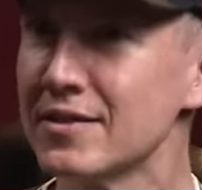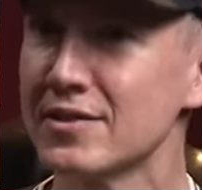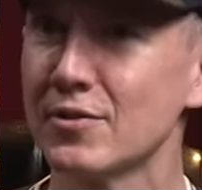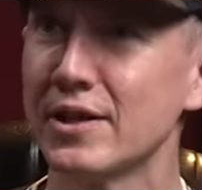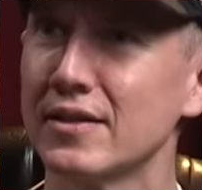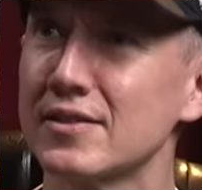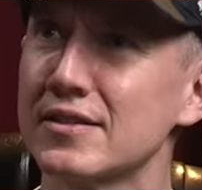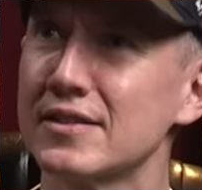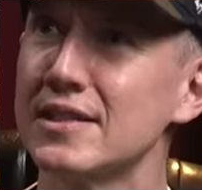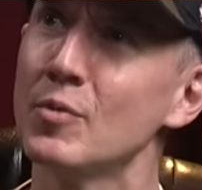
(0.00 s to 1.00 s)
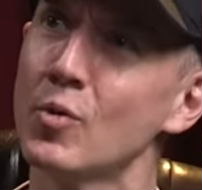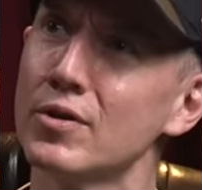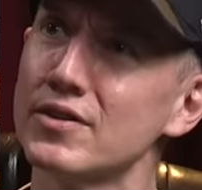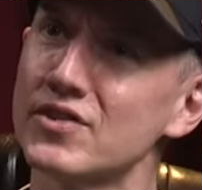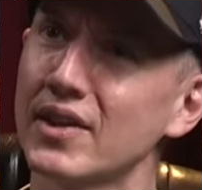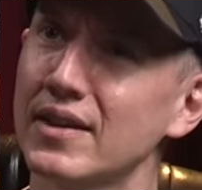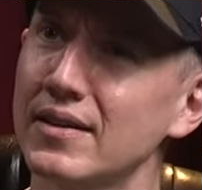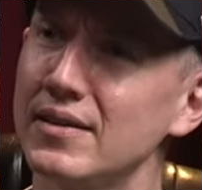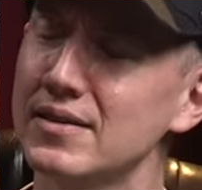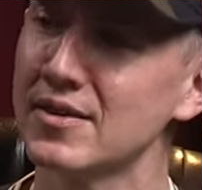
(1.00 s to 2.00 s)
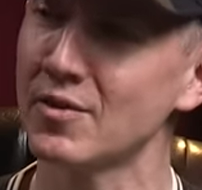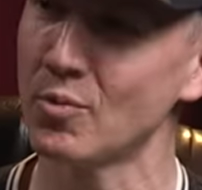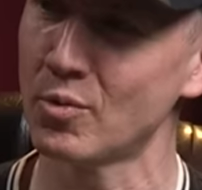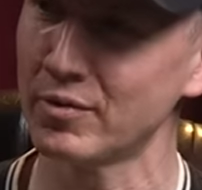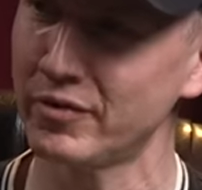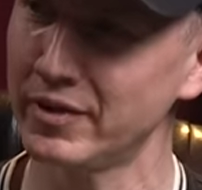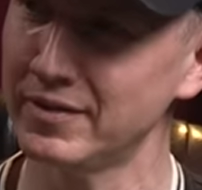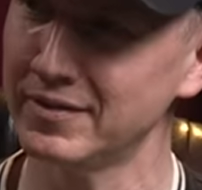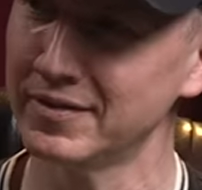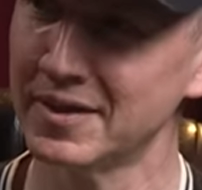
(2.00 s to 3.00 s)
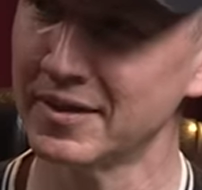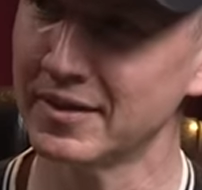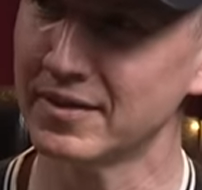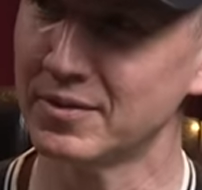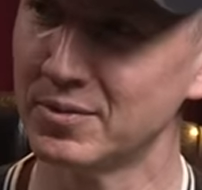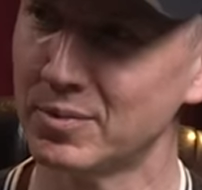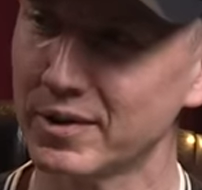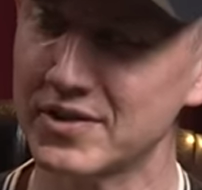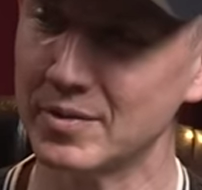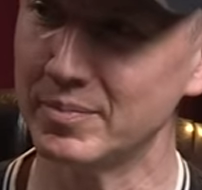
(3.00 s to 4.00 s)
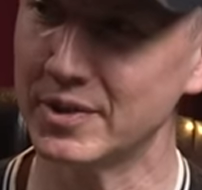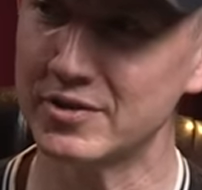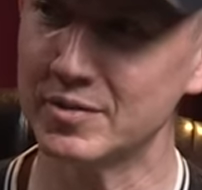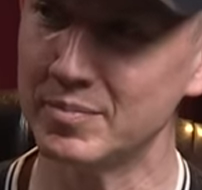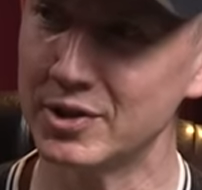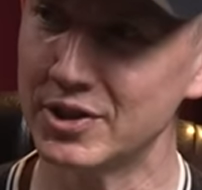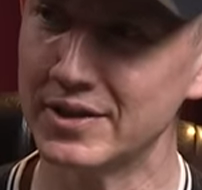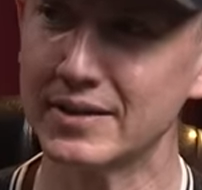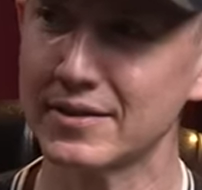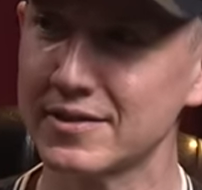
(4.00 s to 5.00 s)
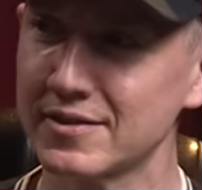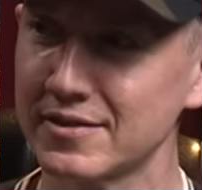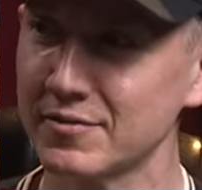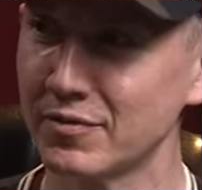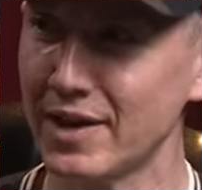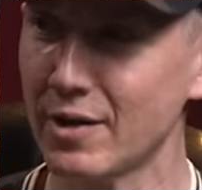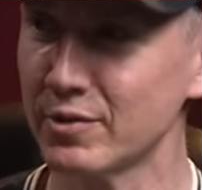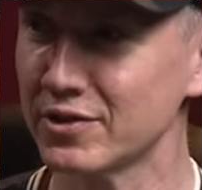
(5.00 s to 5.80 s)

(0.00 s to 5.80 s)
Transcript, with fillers: So yeah, Seymour is like, he's an orphan who works at Mister Mushnick's flower